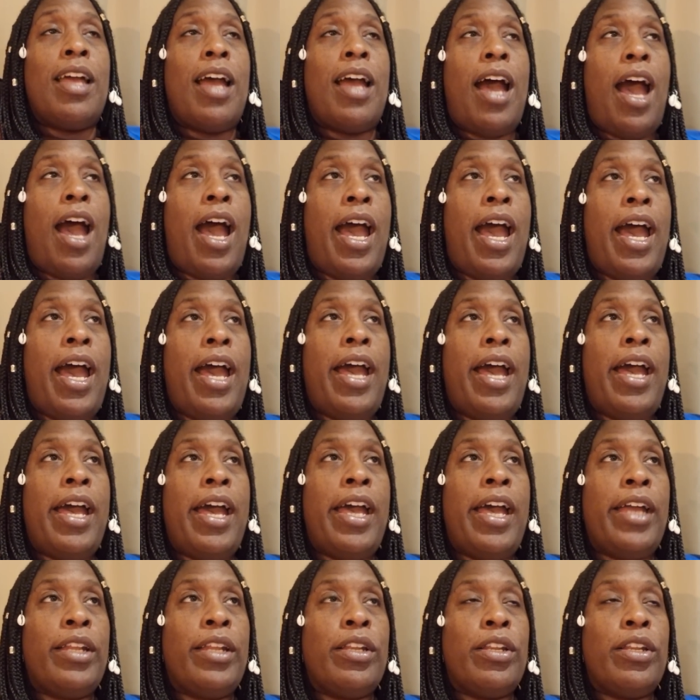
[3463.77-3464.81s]
I
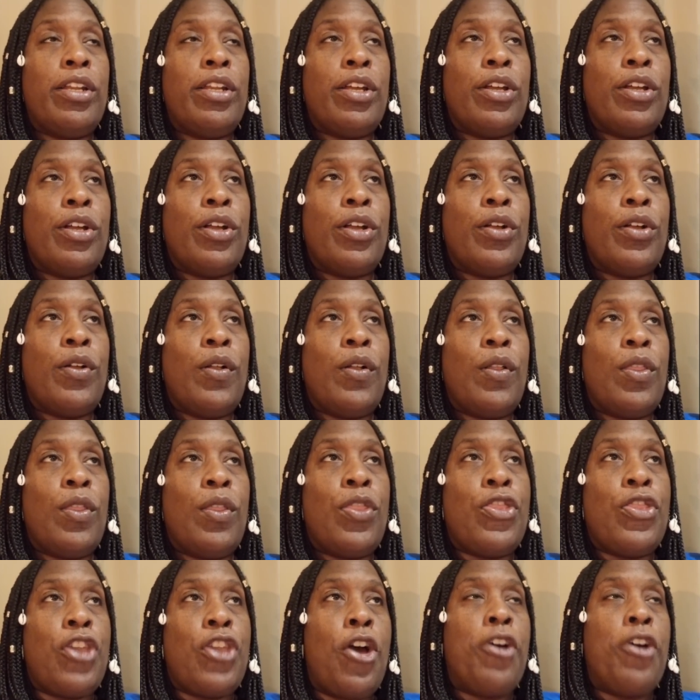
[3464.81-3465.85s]
had
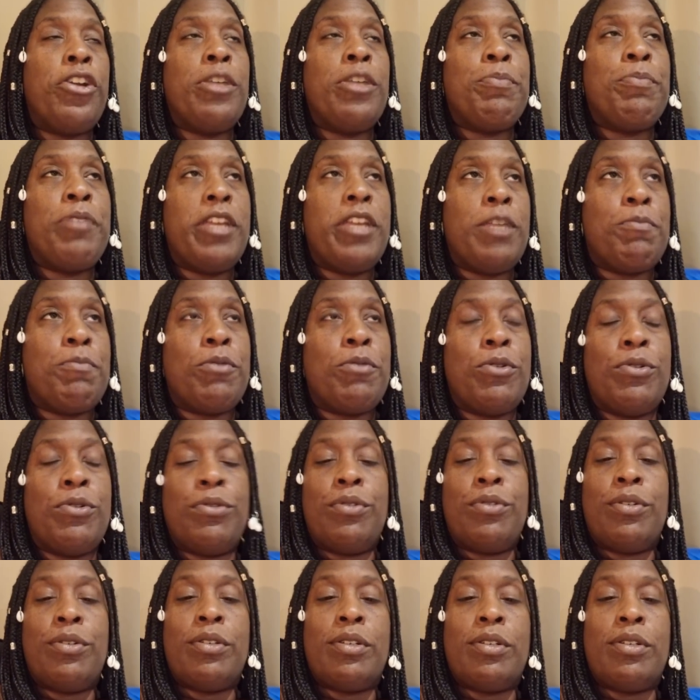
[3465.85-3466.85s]
30 people